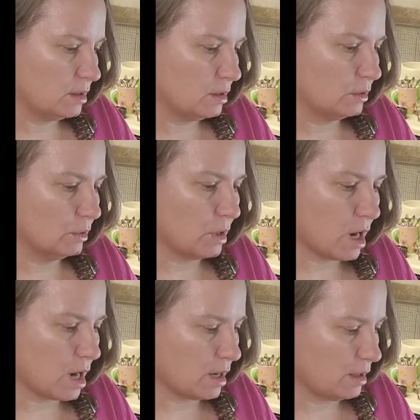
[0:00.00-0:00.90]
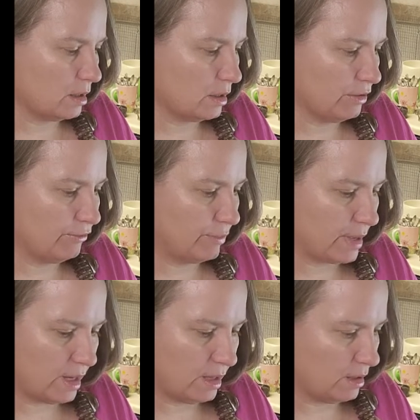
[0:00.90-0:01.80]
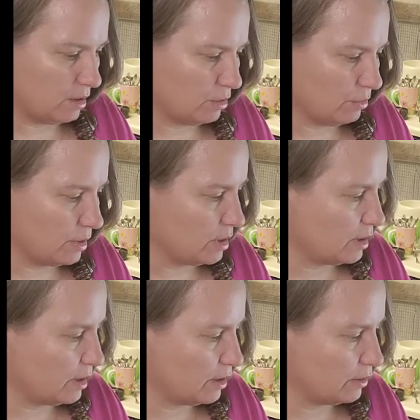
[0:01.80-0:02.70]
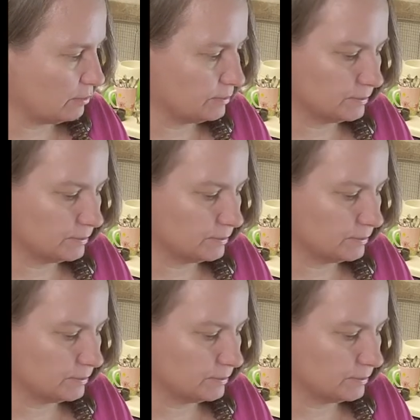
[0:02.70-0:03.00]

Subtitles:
A lot of paint going on here.